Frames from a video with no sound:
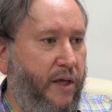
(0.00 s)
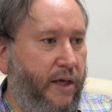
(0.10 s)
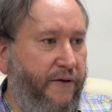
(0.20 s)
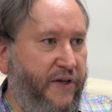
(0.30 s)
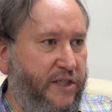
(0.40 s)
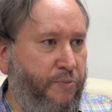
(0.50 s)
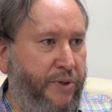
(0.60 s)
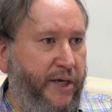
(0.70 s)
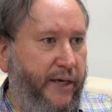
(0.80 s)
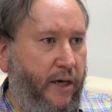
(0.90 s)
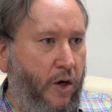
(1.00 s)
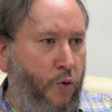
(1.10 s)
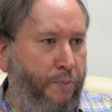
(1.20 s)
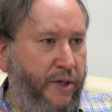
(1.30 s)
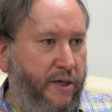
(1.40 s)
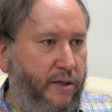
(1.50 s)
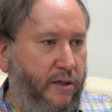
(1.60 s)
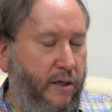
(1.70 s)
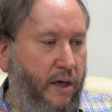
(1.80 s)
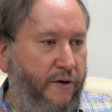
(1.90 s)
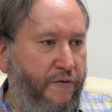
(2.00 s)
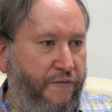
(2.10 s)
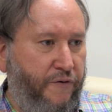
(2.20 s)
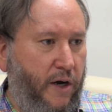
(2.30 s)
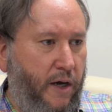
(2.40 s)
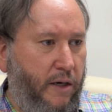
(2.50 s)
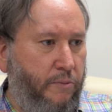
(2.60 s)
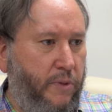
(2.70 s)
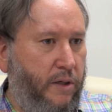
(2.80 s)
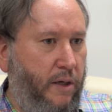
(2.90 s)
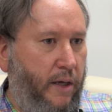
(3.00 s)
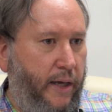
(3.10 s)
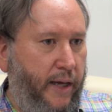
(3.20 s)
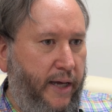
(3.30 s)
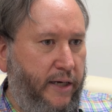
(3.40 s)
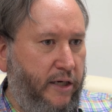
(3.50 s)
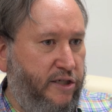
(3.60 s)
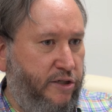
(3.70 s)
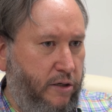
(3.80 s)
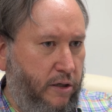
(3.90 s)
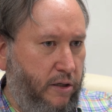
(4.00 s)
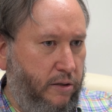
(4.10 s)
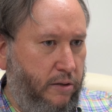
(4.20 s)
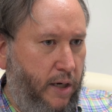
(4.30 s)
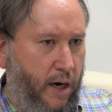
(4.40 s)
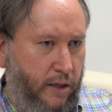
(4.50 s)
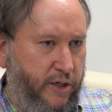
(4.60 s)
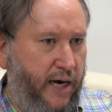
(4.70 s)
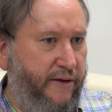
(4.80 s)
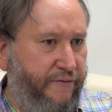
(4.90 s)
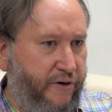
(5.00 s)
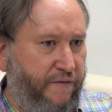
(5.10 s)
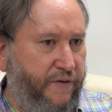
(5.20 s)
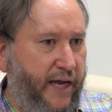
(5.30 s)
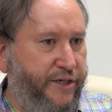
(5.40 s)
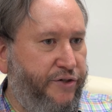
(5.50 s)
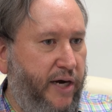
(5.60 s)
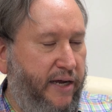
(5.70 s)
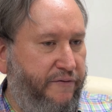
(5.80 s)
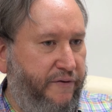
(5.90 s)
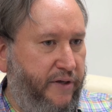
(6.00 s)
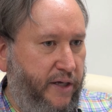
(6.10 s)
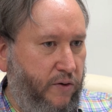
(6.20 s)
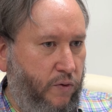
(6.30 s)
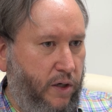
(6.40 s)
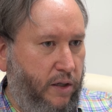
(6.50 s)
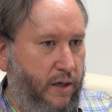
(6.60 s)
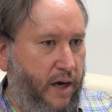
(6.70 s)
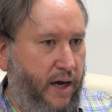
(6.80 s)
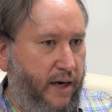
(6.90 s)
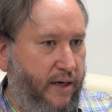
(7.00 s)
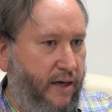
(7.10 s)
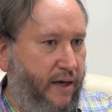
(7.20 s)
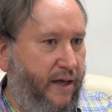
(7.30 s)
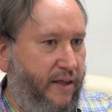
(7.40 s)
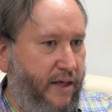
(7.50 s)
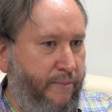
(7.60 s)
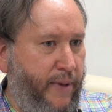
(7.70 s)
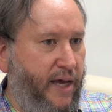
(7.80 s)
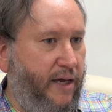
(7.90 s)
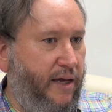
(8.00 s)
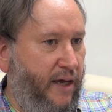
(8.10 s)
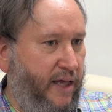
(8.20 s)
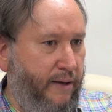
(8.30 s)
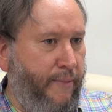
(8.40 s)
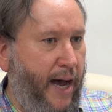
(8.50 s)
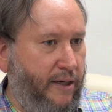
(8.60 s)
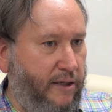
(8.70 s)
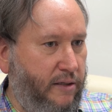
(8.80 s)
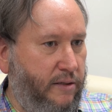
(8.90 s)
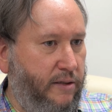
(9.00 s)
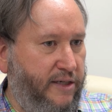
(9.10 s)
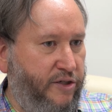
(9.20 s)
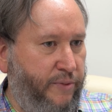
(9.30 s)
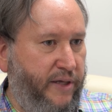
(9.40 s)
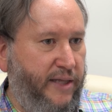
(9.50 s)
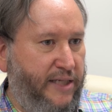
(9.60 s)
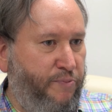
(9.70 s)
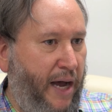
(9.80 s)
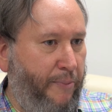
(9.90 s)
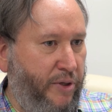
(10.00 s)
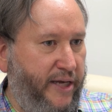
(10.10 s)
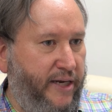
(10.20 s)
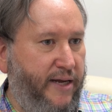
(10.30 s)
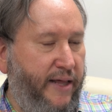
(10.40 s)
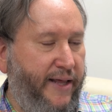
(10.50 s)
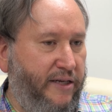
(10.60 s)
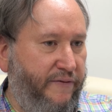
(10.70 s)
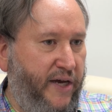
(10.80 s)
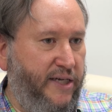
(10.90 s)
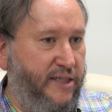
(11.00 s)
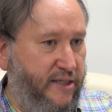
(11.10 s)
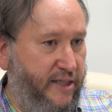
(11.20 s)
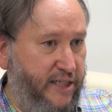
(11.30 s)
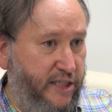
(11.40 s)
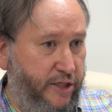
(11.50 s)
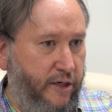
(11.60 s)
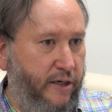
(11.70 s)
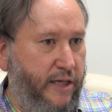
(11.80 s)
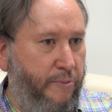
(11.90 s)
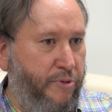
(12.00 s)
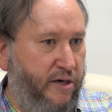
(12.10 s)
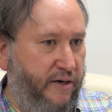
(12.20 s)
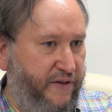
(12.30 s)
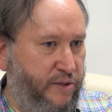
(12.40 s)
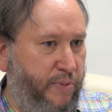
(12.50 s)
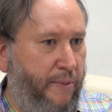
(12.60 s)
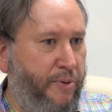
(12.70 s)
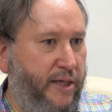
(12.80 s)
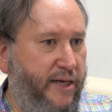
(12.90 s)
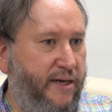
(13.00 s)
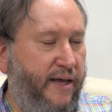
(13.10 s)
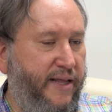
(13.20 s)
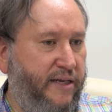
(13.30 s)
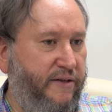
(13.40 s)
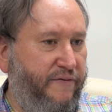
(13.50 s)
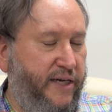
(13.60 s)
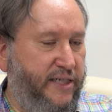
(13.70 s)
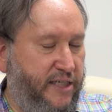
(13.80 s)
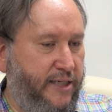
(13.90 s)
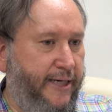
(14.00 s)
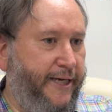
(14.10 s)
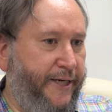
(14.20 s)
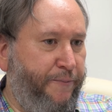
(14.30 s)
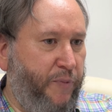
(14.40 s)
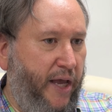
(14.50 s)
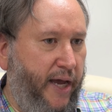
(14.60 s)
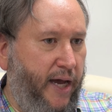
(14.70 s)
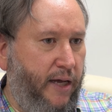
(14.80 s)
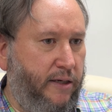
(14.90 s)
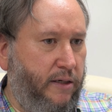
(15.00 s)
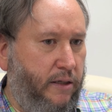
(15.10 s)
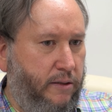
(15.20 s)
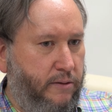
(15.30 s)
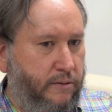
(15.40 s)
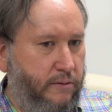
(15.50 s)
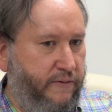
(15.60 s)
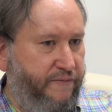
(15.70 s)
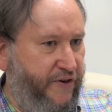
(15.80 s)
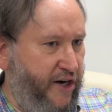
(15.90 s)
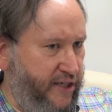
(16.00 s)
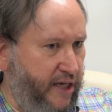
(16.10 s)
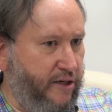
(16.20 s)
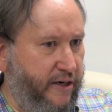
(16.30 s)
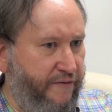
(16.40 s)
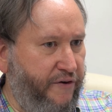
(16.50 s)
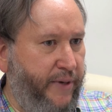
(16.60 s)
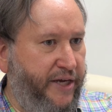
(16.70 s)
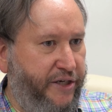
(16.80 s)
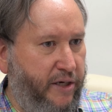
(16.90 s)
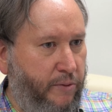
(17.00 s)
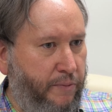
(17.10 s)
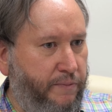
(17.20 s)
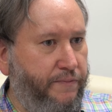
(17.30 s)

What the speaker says: If it's being opened from an external hard drive or a flash drive, it will log the make and the model, assuming that's populated on that device, the serial number if it's populated on that device, and various other information.